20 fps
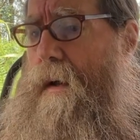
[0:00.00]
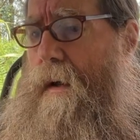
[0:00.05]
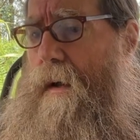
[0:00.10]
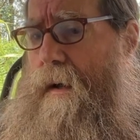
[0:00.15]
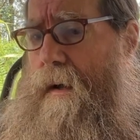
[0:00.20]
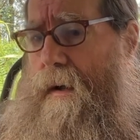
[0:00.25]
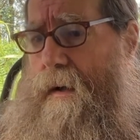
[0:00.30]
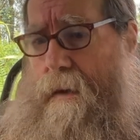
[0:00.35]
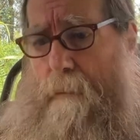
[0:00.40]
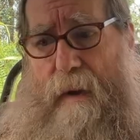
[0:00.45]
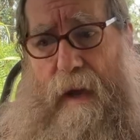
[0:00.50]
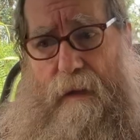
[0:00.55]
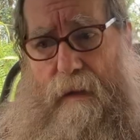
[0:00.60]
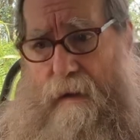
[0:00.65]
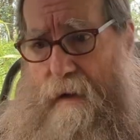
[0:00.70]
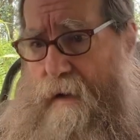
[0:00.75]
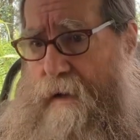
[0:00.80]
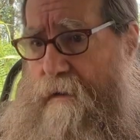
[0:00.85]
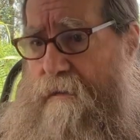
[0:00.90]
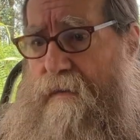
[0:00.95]
uh, about
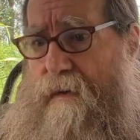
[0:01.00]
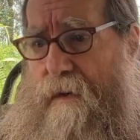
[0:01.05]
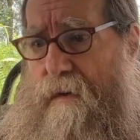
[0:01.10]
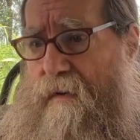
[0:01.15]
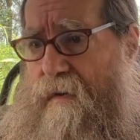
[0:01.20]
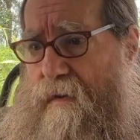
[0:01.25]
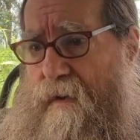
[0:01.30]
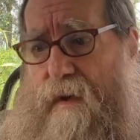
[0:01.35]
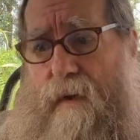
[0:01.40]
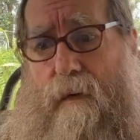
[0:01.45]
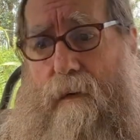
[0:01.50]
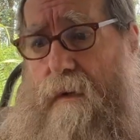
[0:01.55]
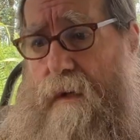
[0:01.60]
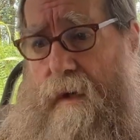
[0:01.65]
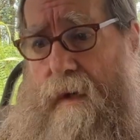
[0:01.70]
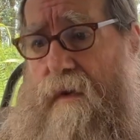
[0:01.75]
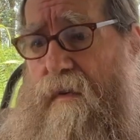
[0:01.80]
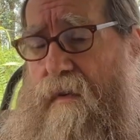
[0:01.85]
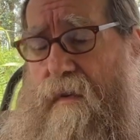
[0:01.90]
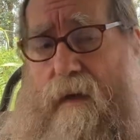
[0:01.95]
the difference too, and
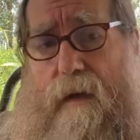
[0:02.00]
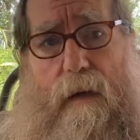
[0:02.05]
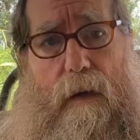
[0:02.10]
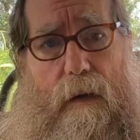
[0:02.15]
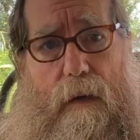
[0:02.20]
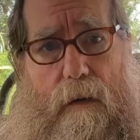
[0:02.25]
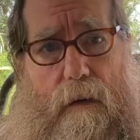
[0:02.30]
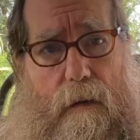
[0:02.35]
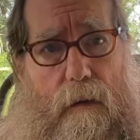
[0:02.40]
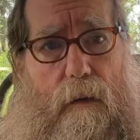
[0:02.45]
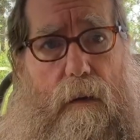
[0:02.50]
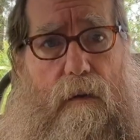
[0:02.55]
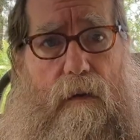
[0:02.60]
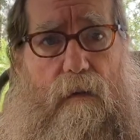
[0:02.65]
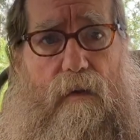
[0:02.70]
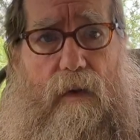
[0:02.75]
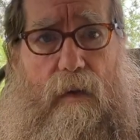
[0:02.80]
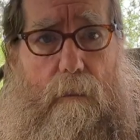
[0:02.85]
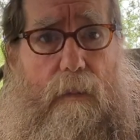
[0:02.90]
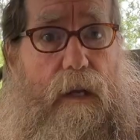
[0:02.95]
he said
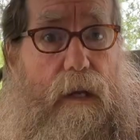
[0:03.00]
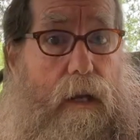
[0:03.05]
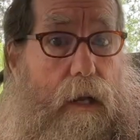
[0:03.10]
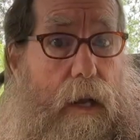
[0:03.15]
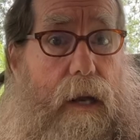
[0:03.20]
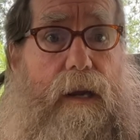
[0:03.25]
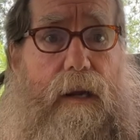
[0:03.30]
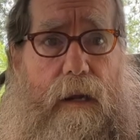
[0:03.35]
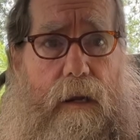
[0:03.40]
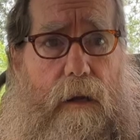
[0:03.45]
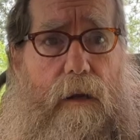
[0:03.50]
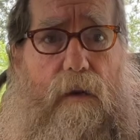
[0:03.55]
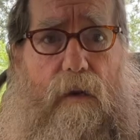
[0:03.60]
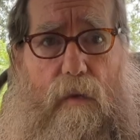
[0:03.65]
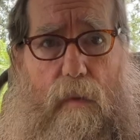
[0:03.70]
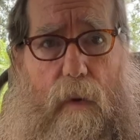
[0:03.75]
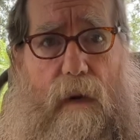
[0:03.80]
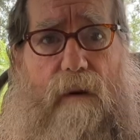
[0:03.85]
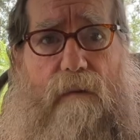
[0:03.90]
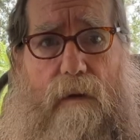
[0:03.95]
simply lightning
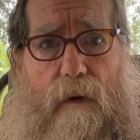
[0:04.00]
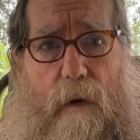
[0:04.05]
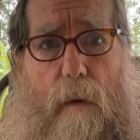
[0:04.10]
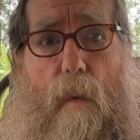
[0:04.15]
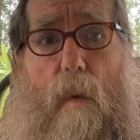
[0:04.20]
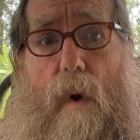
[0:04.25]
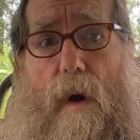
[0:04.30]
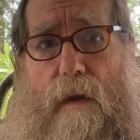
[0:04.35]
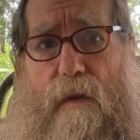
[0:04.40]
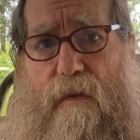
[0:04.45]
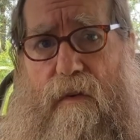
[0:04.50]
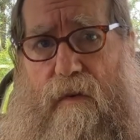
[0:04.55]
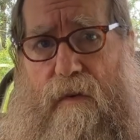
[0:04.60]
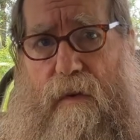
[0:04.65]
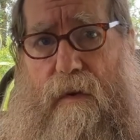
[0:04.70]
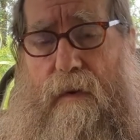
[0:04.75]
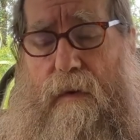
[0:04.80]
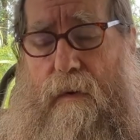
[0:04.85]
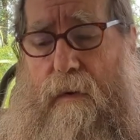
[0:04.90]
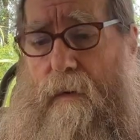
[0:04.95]
goes wherever it wants
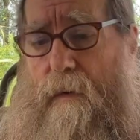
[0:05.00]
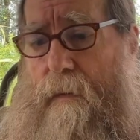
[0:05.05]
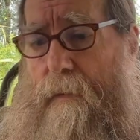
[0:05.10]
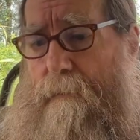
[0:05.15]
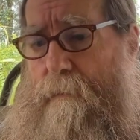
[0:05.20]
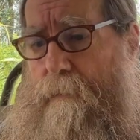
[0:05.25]
to.